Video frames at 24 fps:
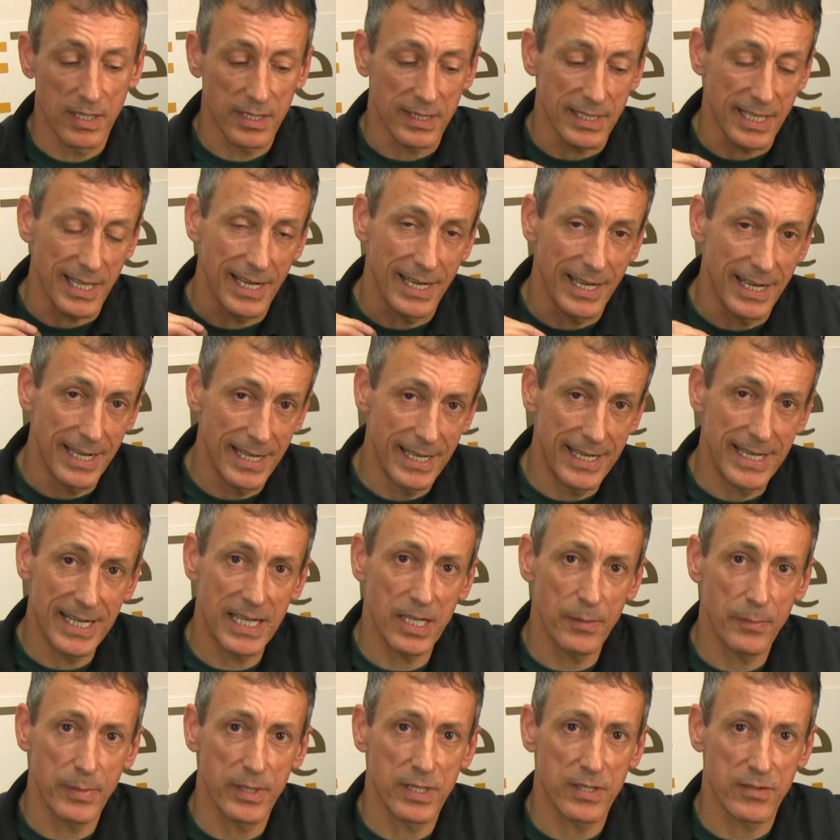that
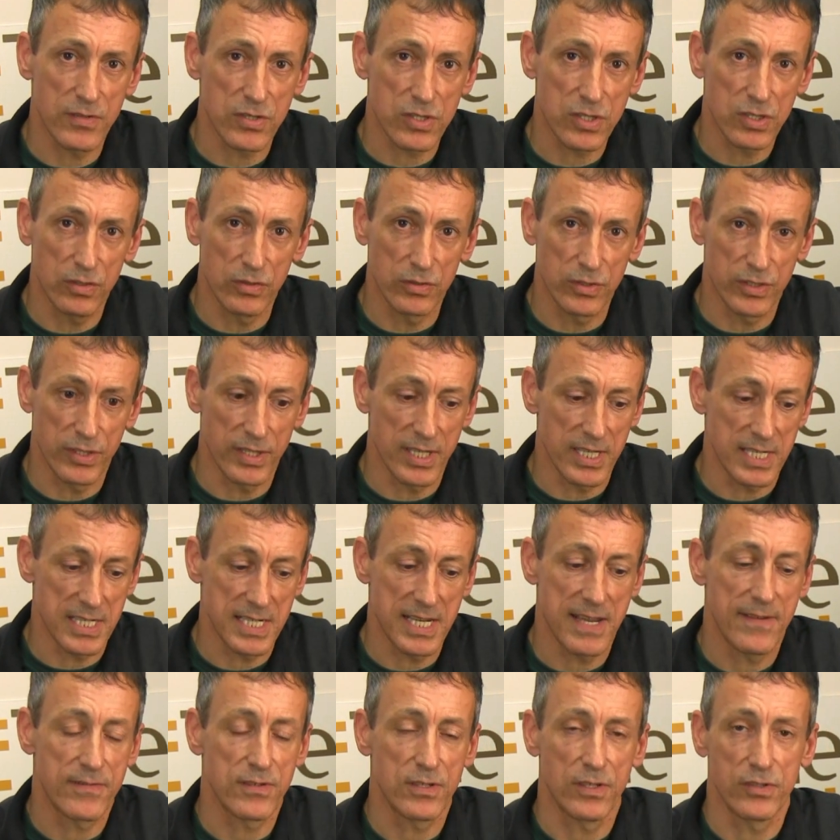little bit of solder that is
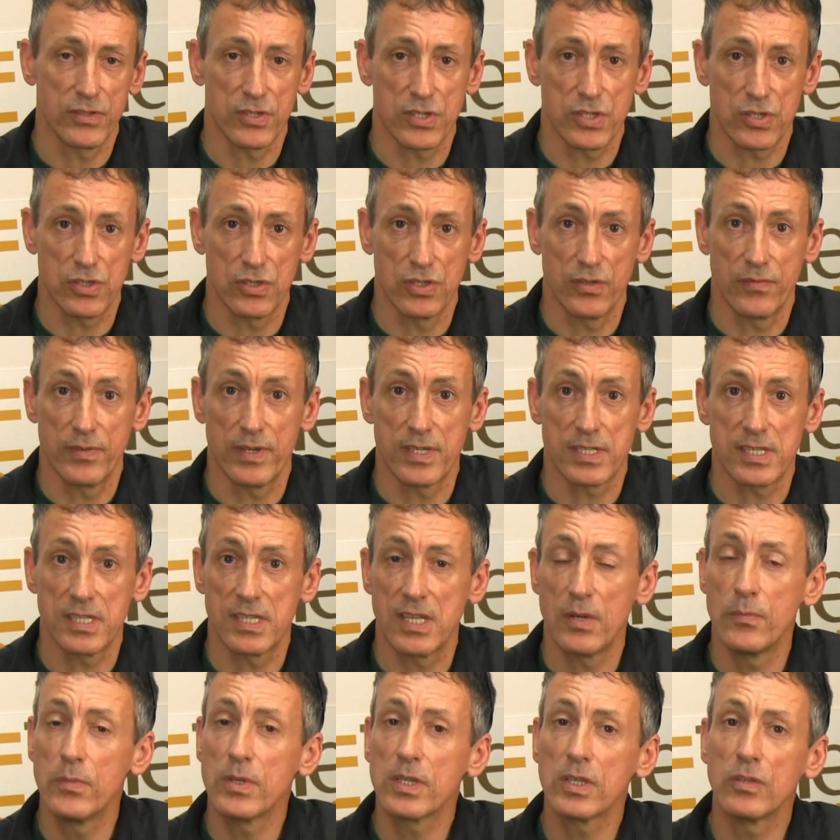left on the surface, and
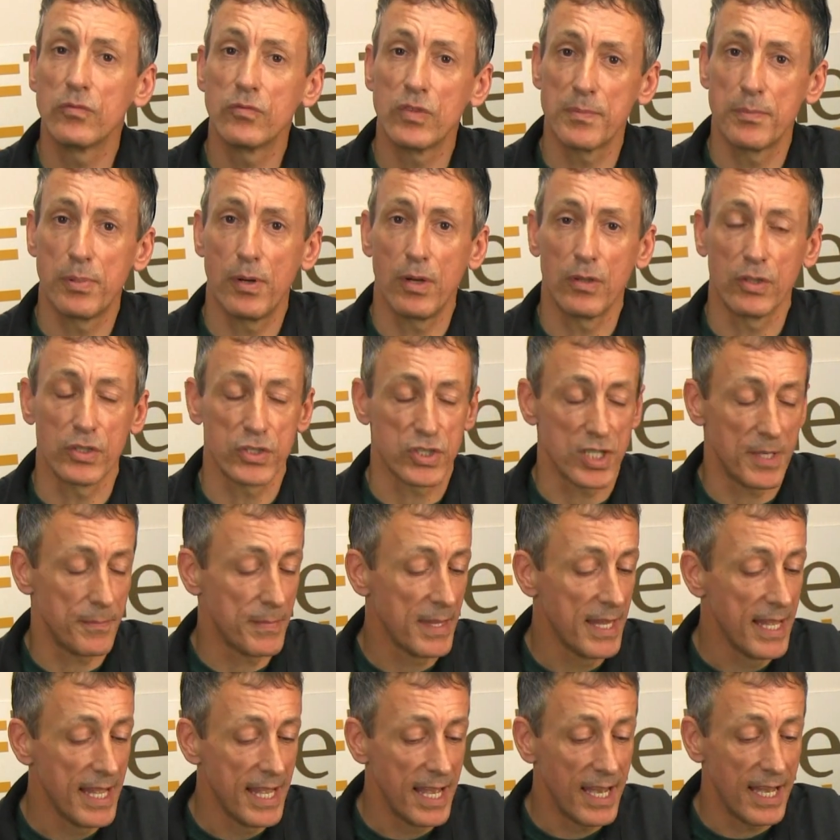then we can repolish
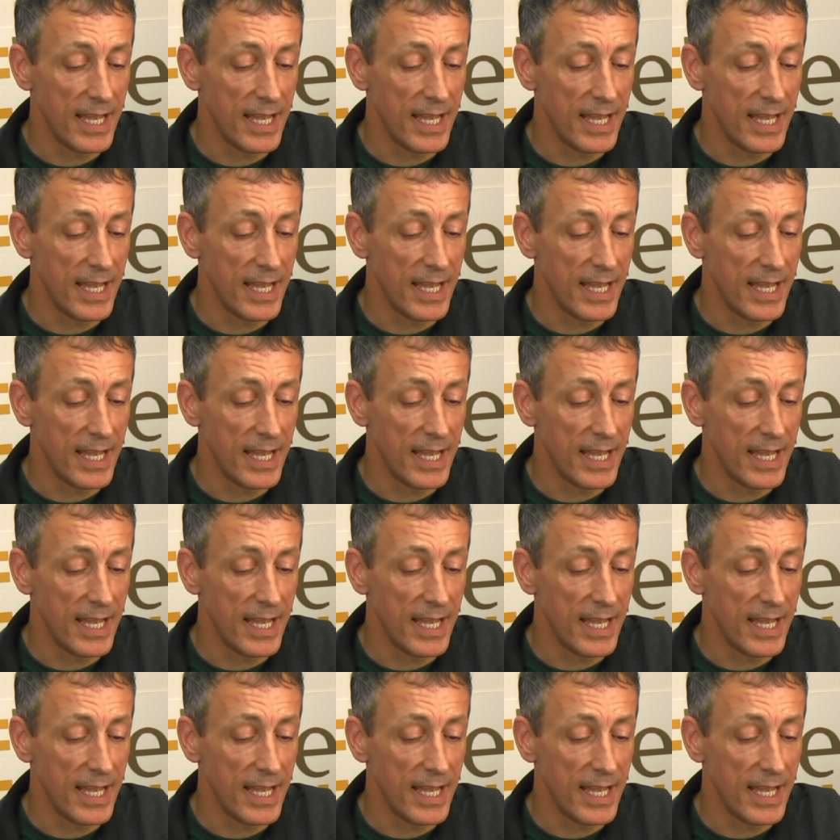it,